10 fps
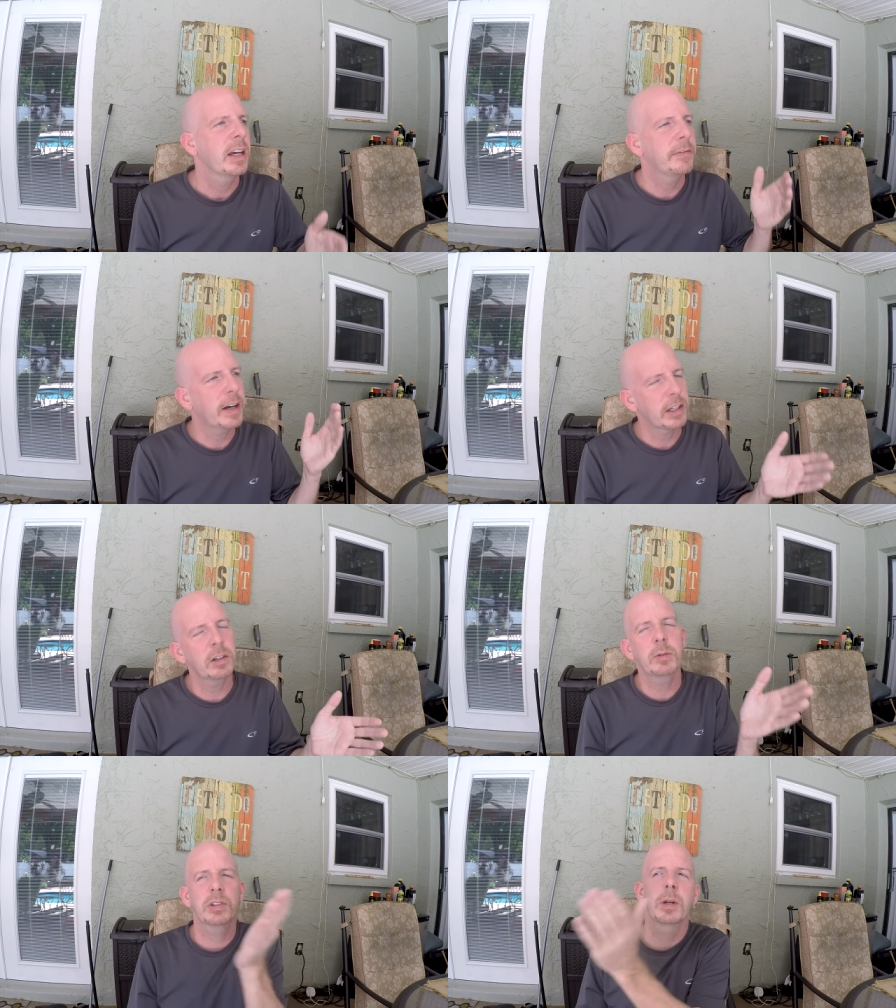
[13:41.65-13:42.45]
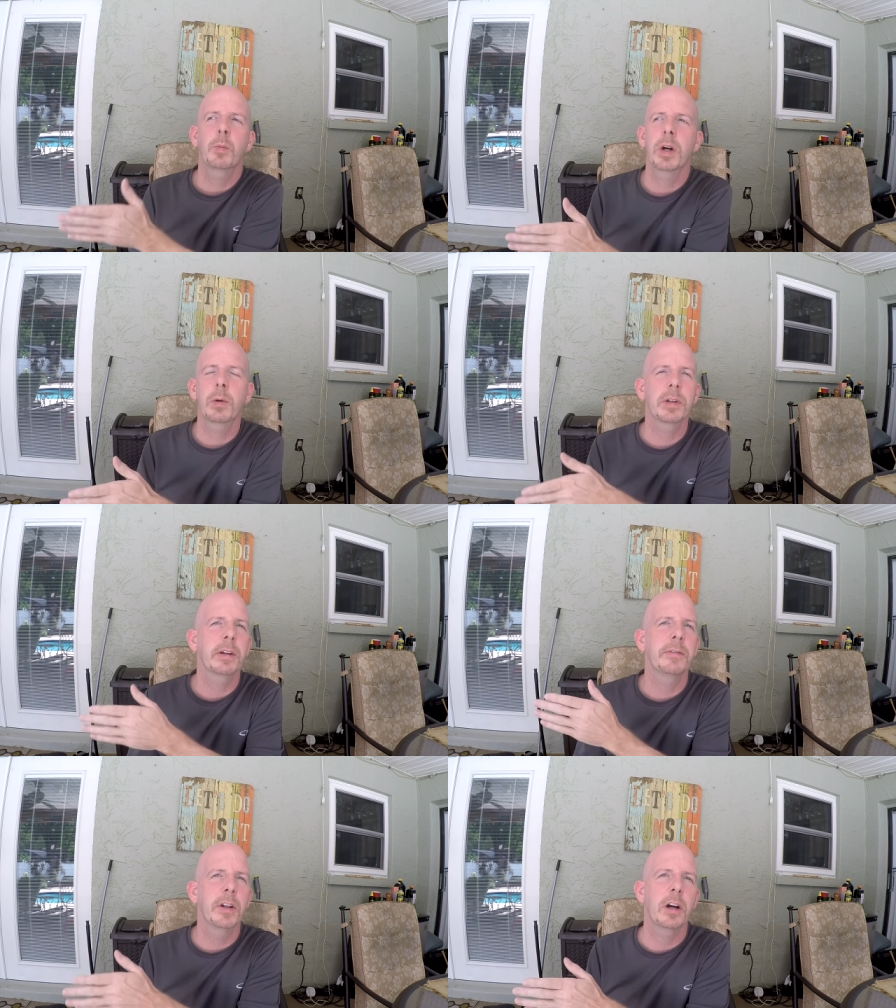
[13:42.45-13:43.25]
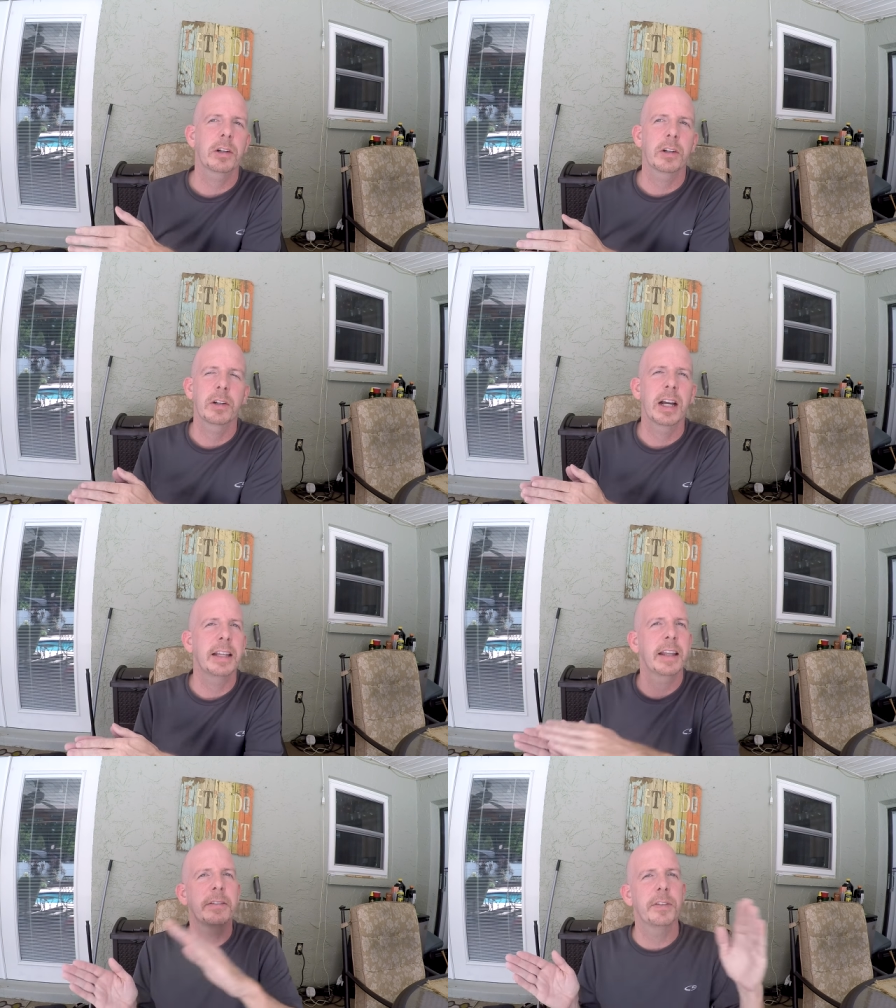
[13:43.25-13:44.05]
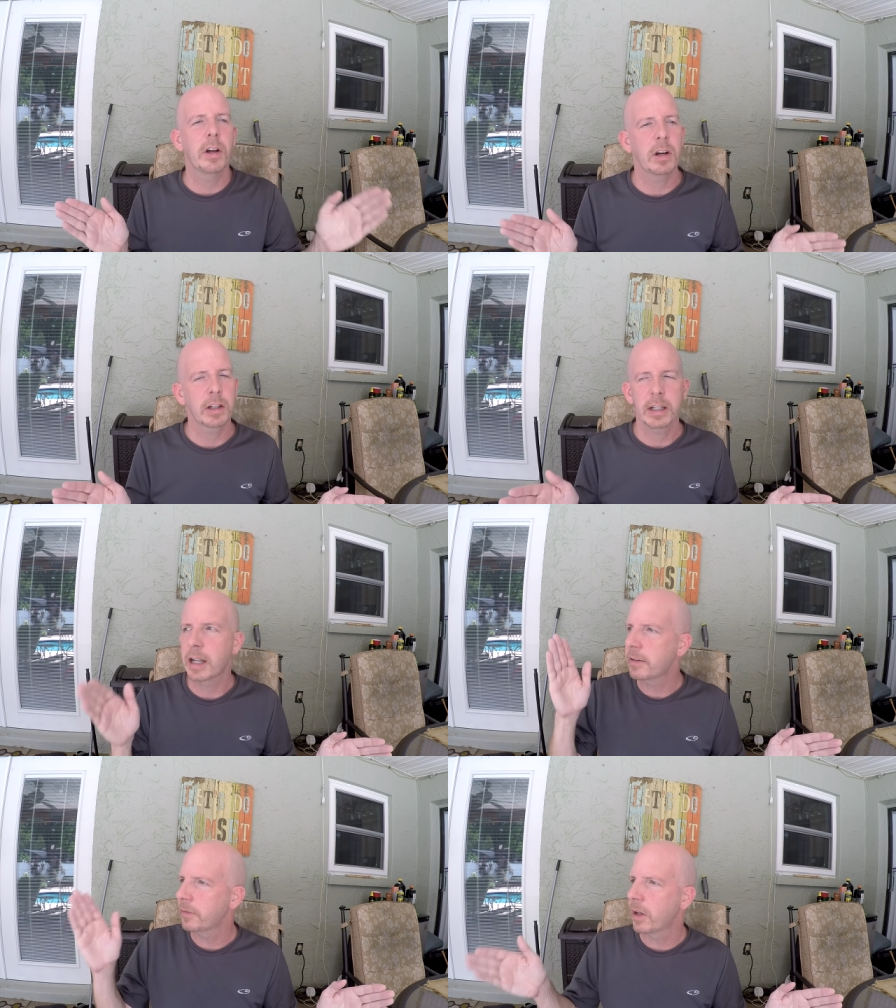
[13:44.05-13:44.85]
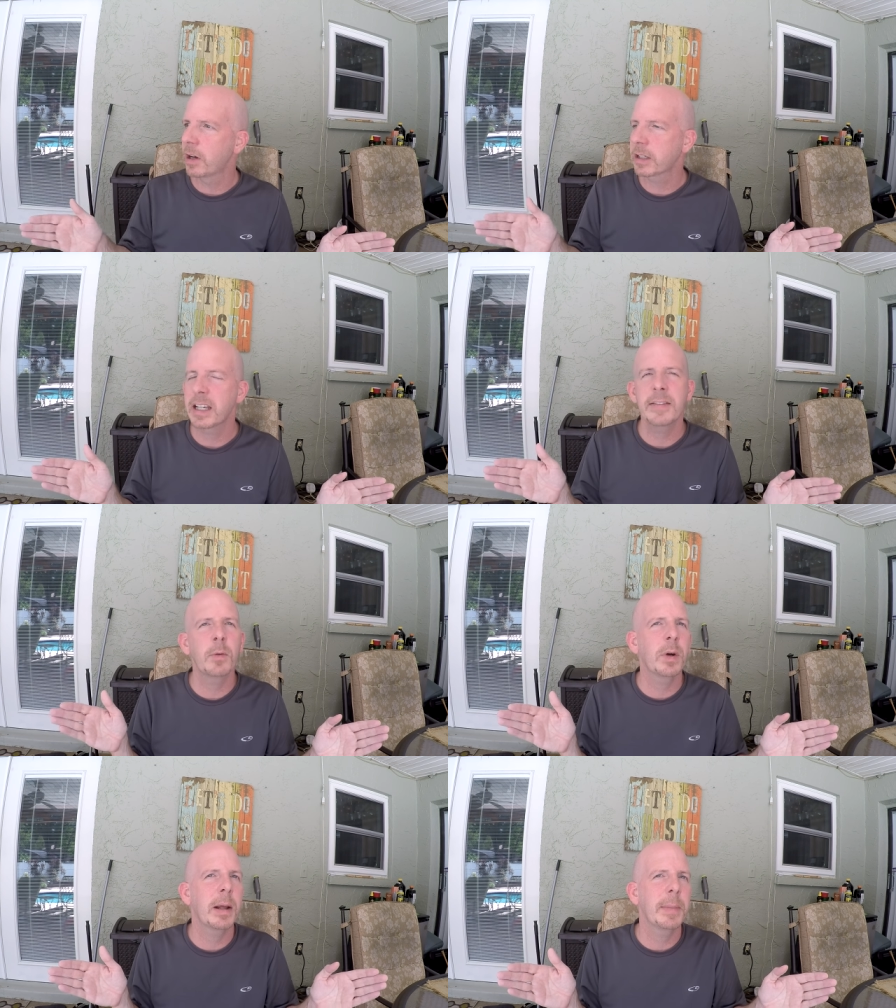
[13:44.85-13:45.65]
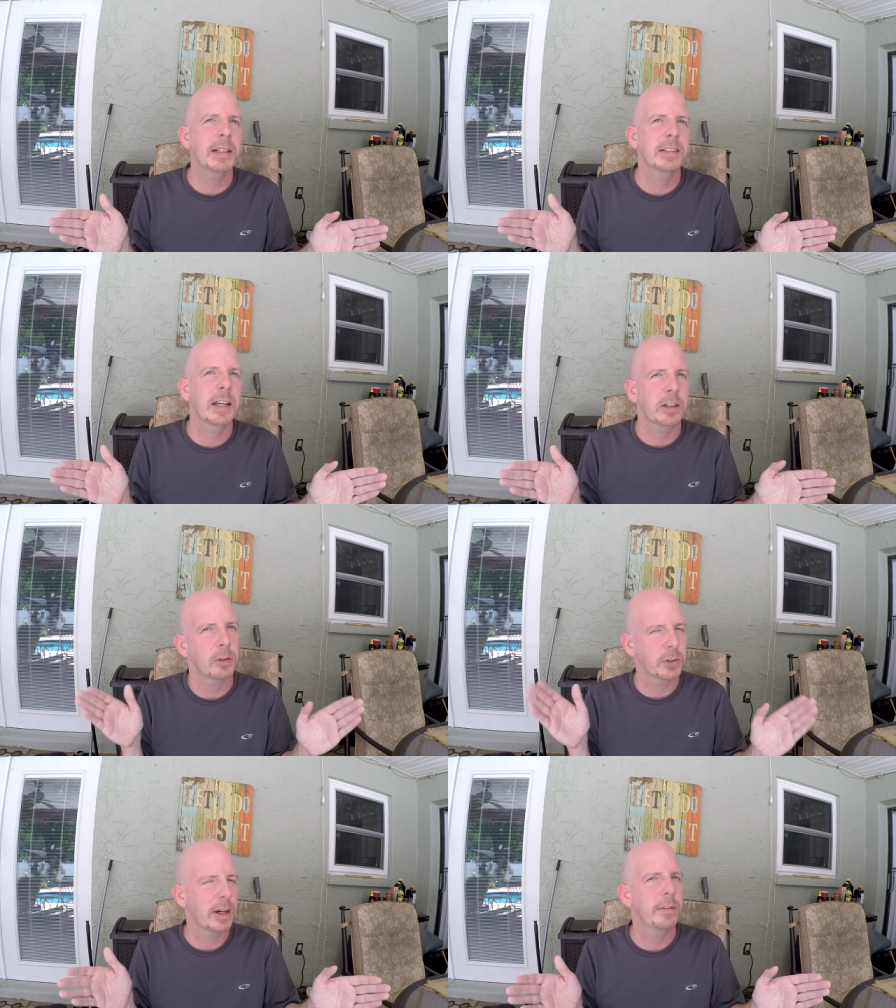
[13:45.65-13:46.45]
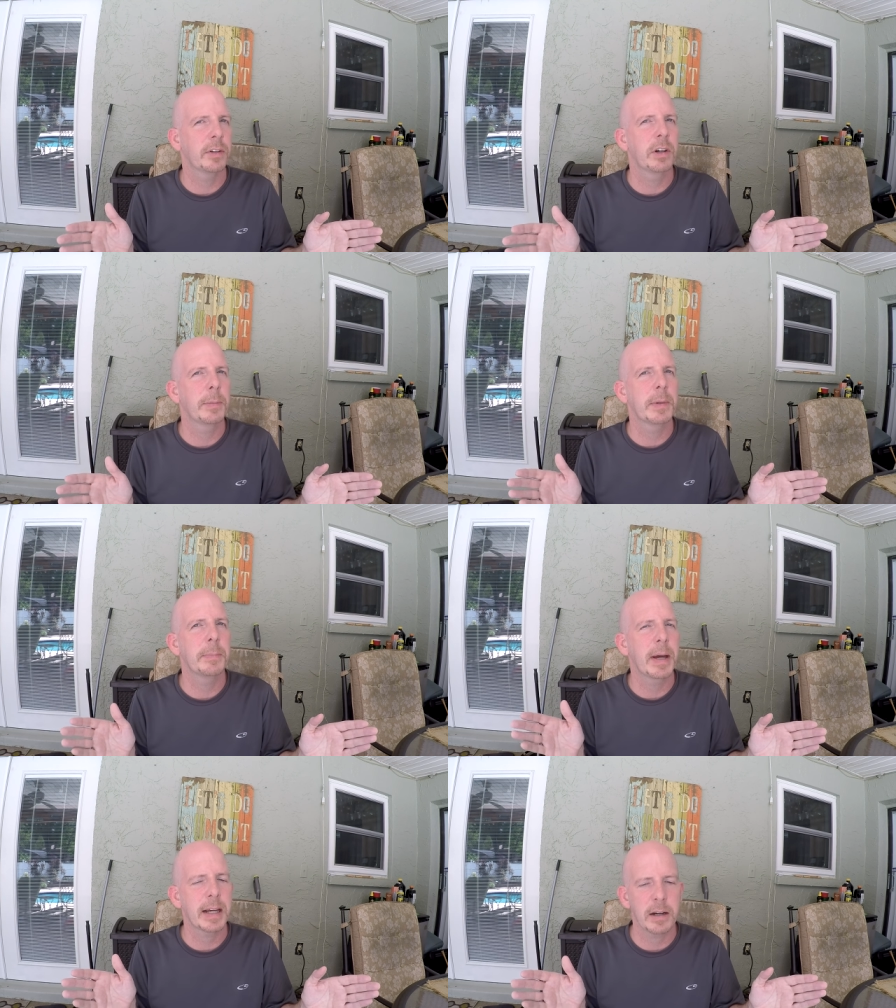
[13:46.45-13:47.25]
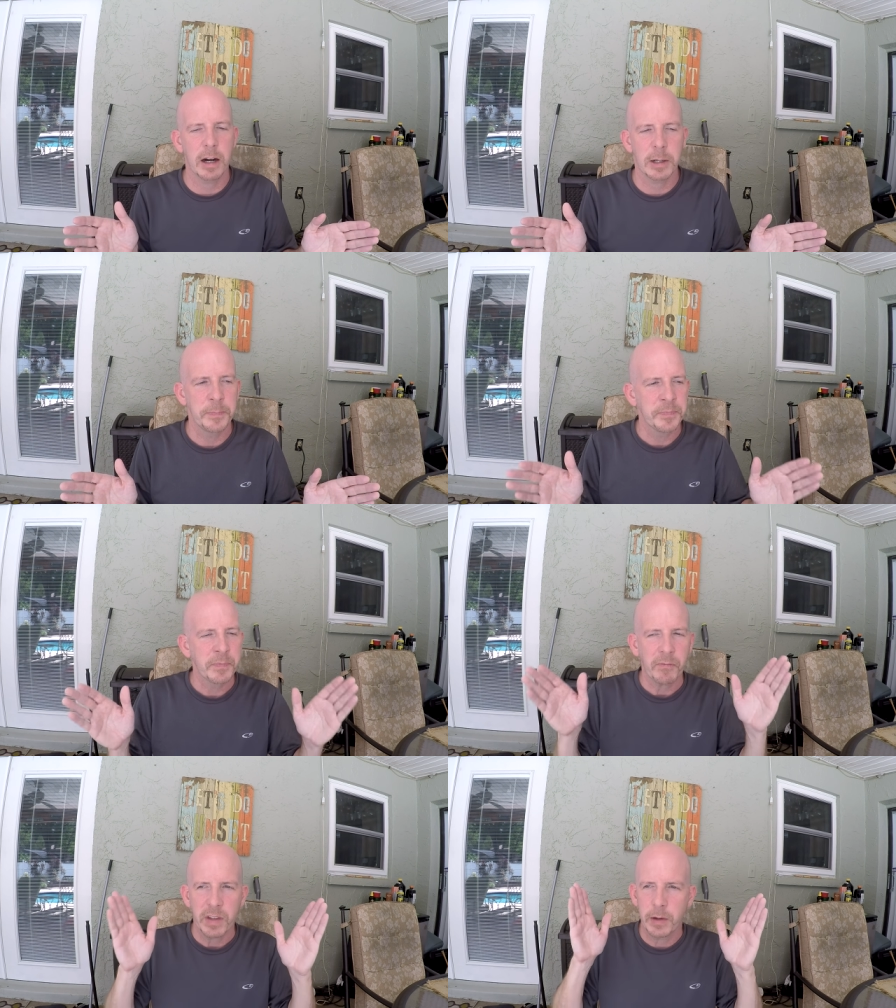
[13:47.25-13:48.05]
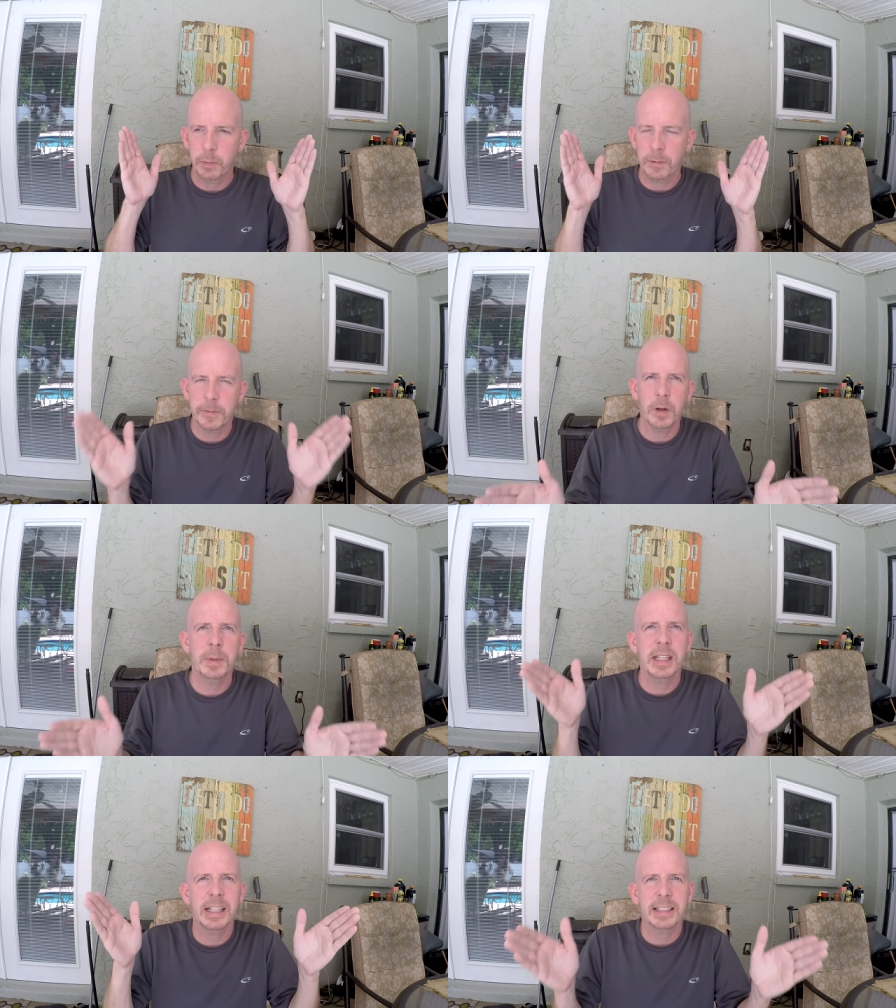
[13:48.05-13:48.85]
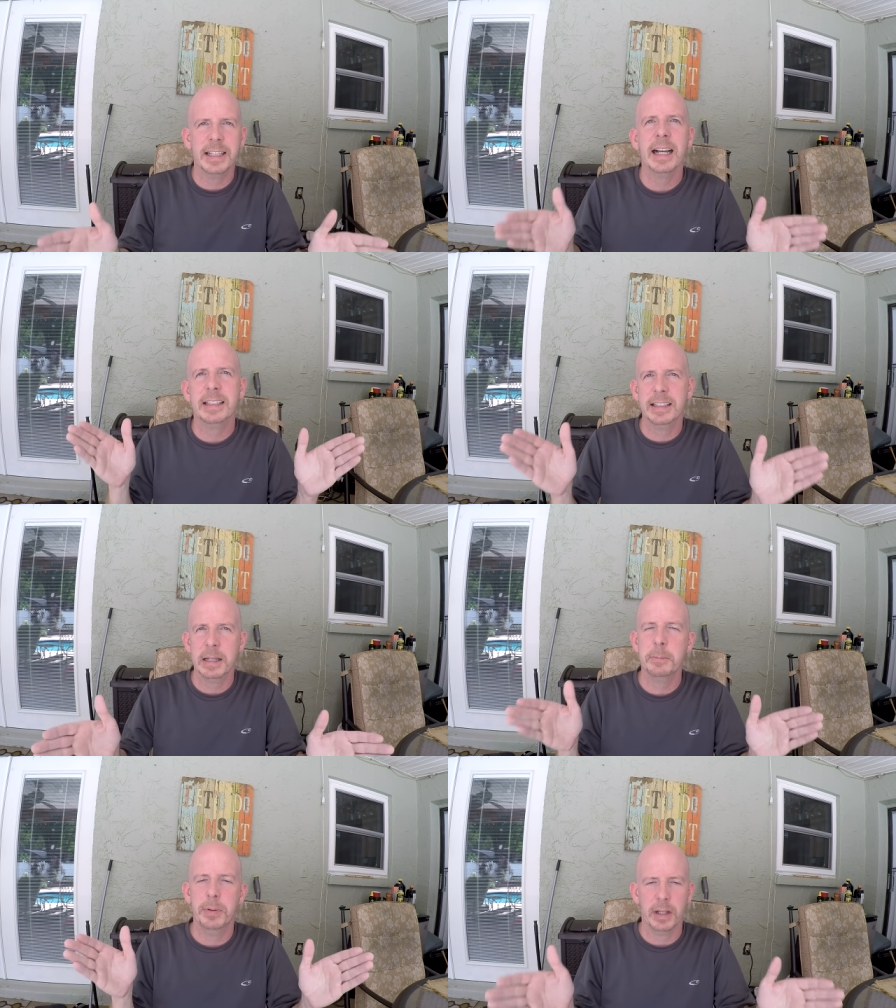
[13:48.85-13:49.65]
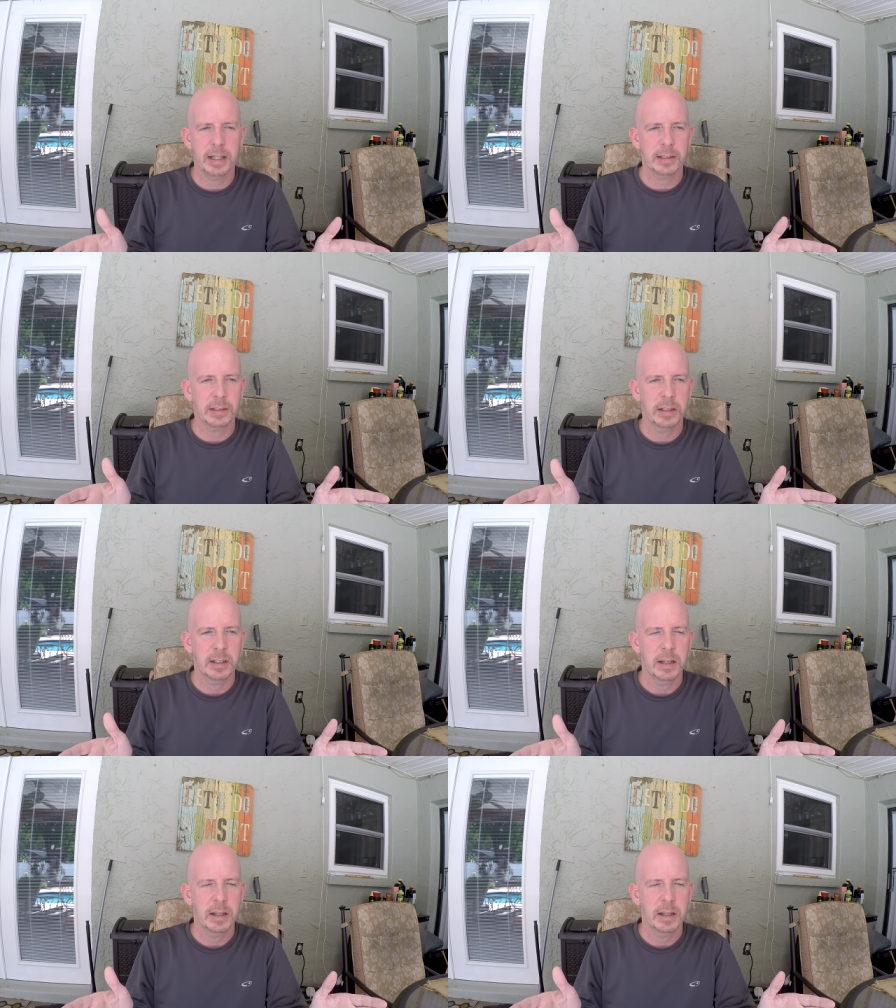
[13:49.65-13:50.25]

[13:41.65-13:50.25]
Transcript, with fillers: If I go to somewhere with a vlogger and they vlog and I vlog, even when I met Psycho Traveler up in Bangkok, if we're filming the exact same place,